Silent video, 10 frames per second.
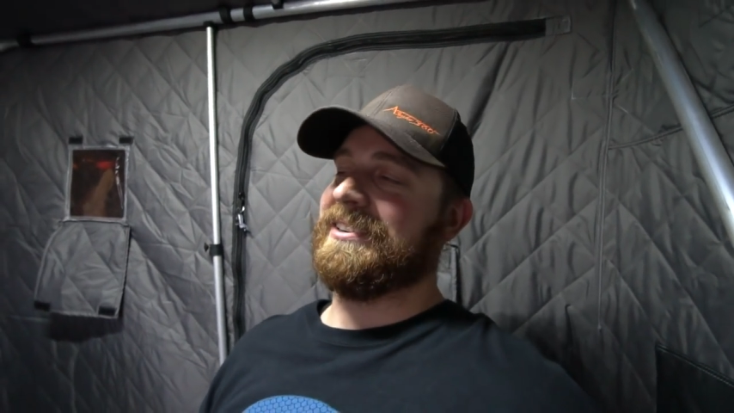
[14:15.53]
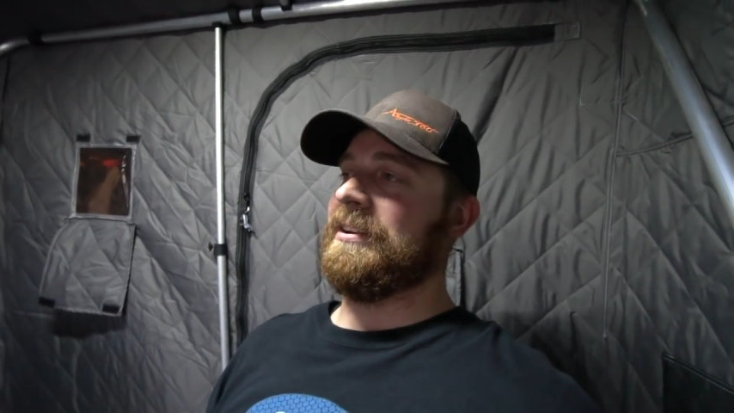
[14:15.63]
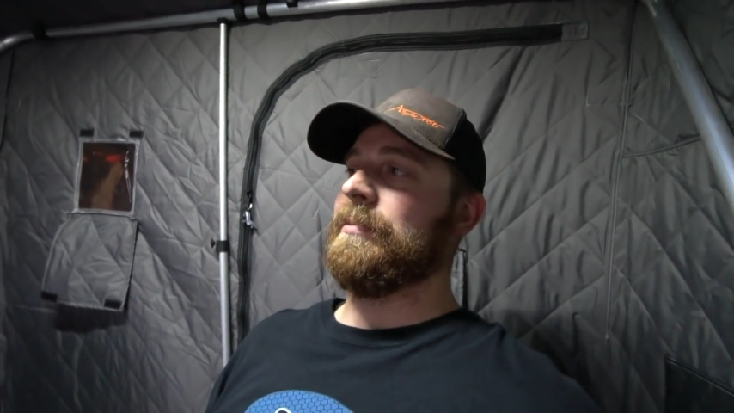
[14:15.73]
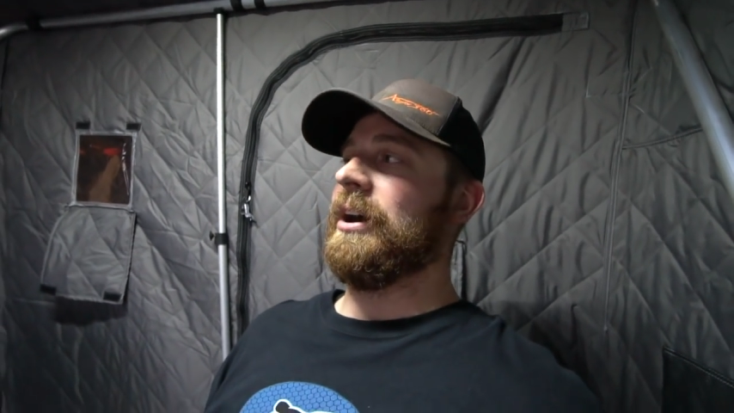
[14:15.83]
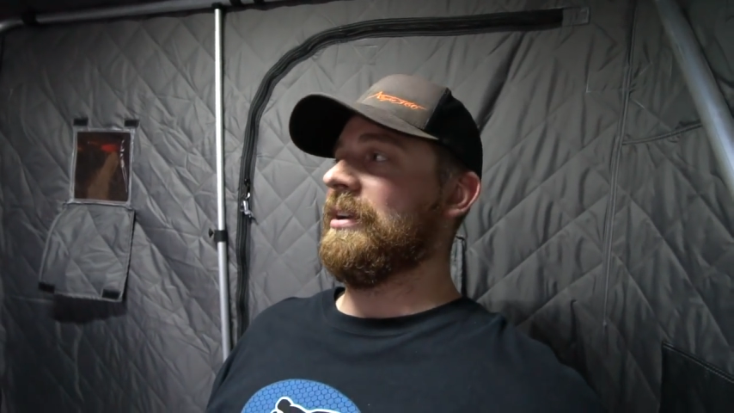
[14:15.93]

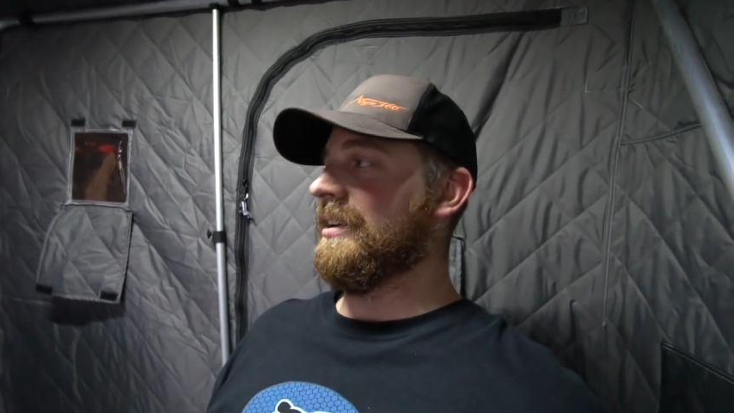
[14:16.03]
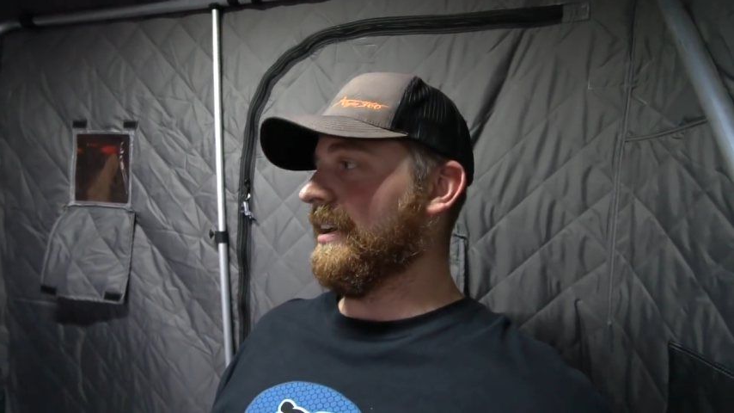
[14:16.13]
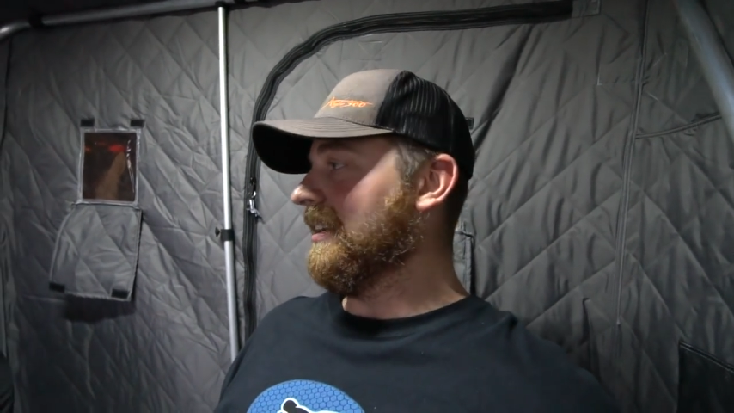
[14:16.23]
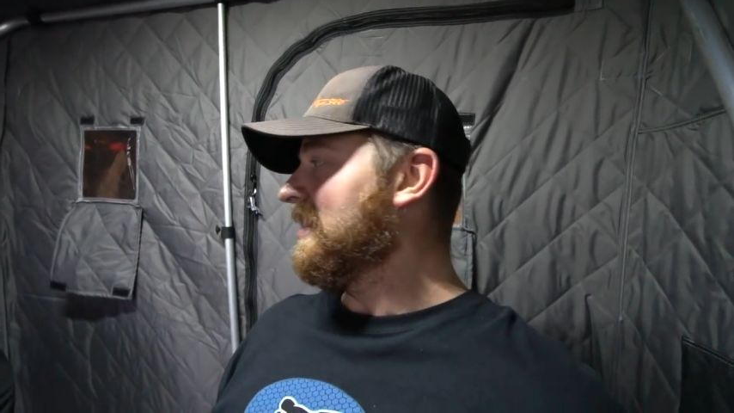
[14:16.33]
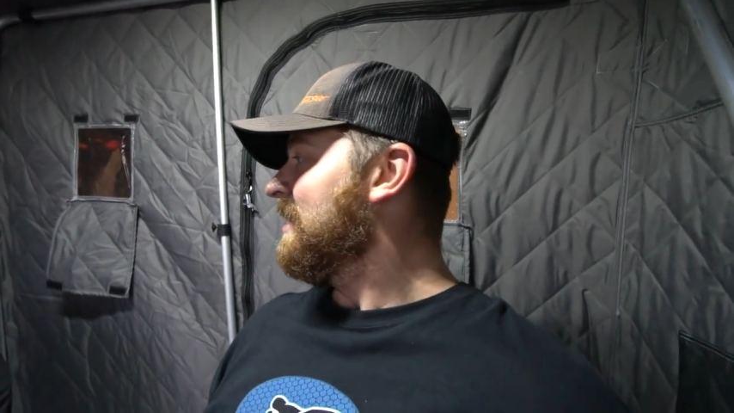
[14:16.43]
come out at
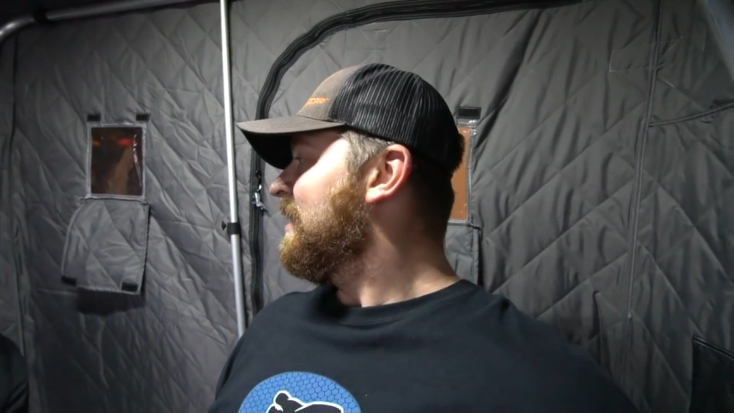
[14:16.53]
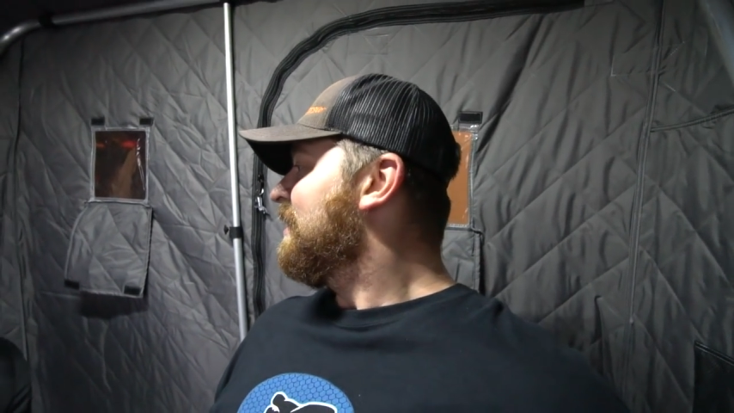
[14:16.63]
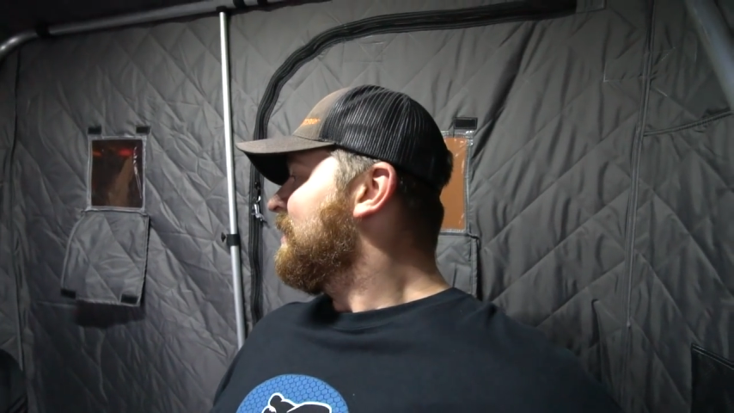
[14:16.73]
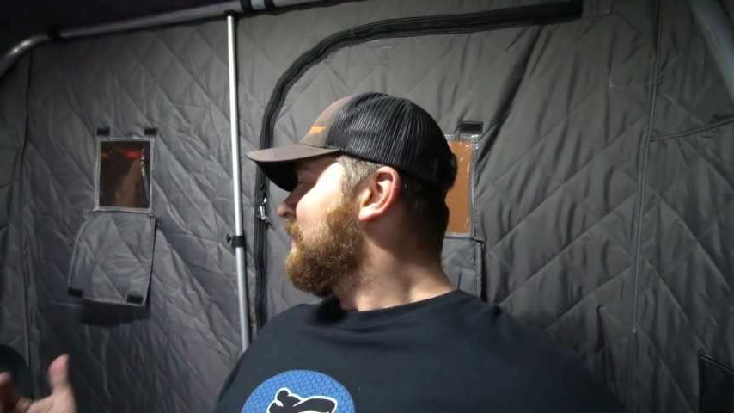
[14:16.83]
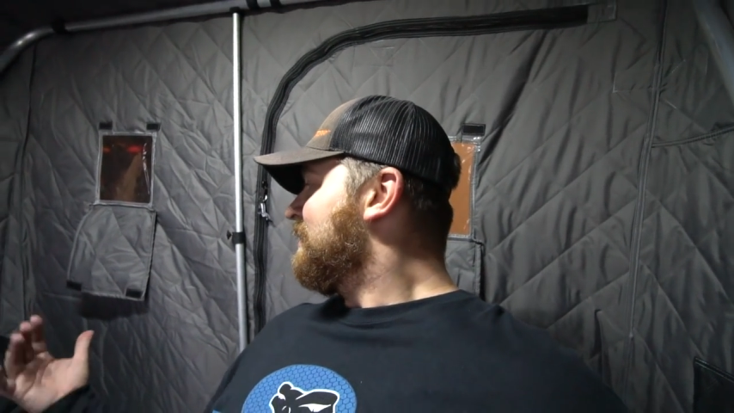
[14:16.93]
night.
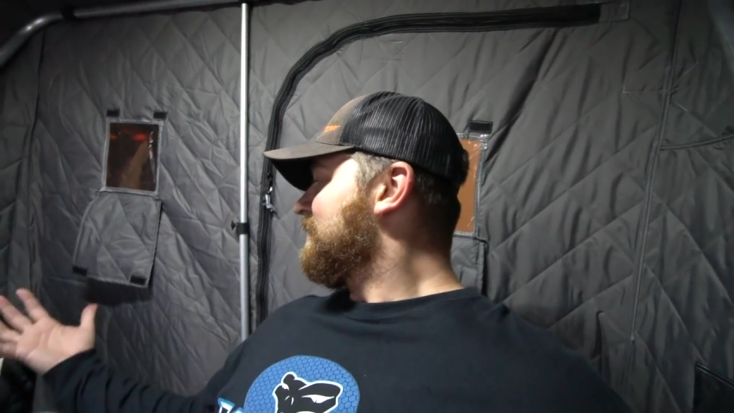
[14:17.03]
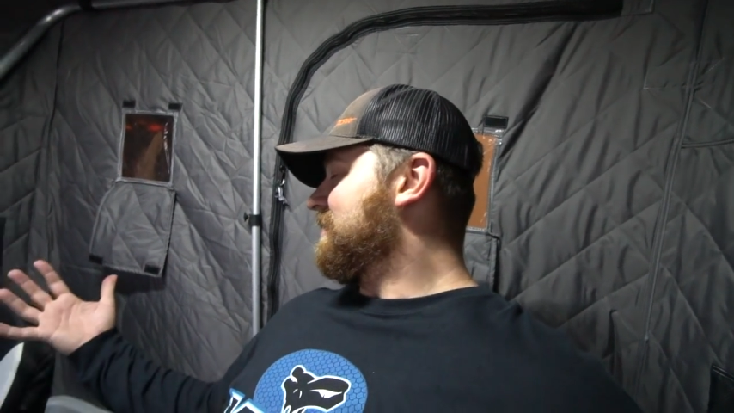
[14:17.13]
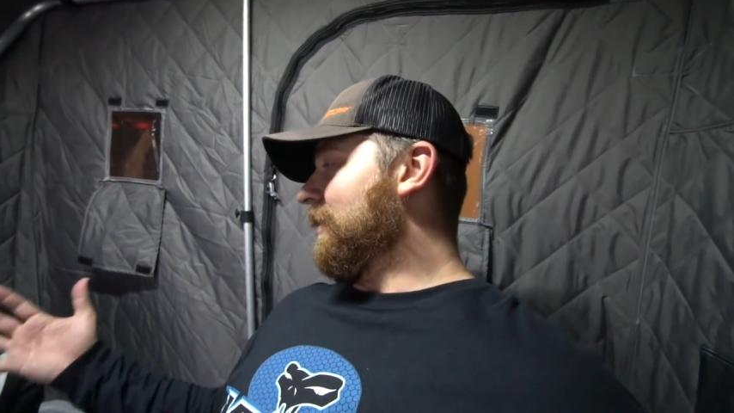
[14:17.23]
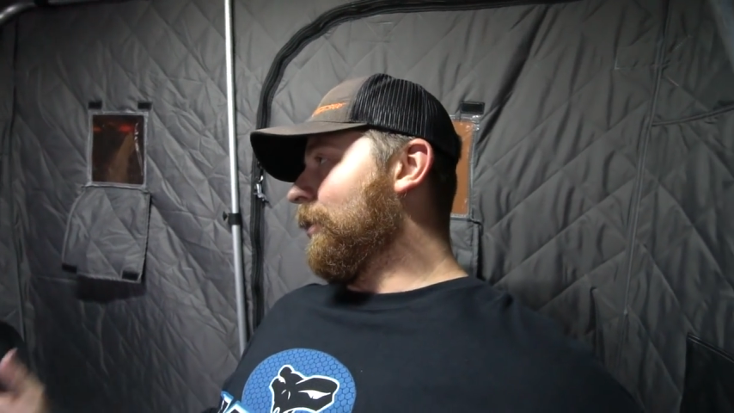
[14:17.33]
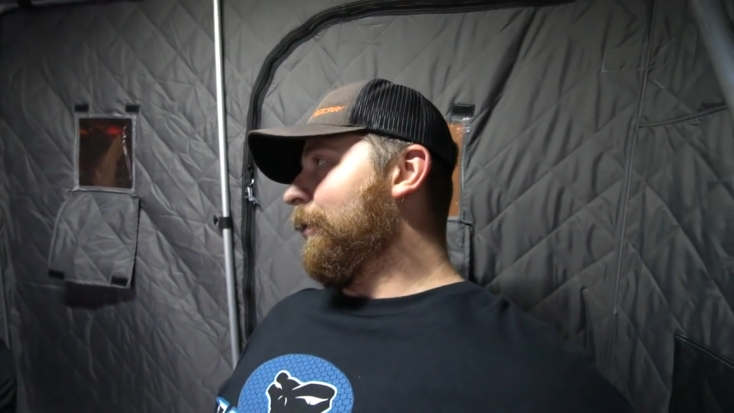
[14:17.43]

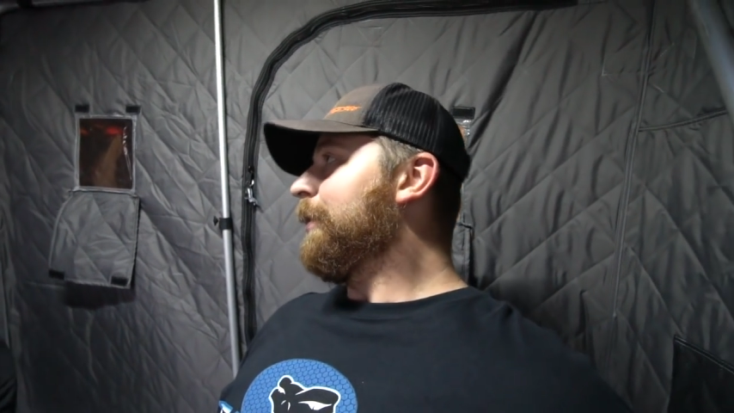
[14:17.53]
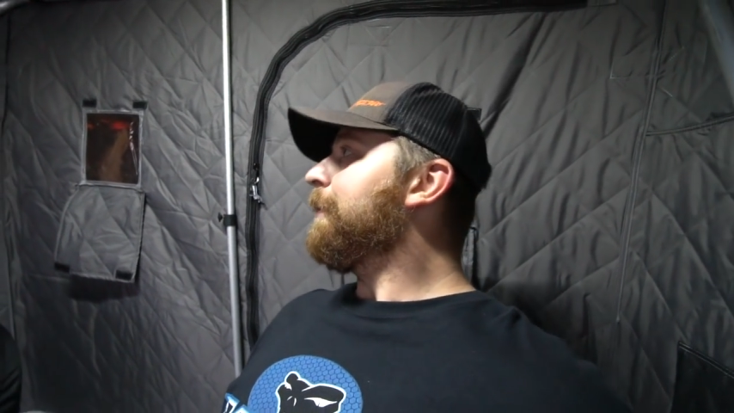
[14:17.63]
So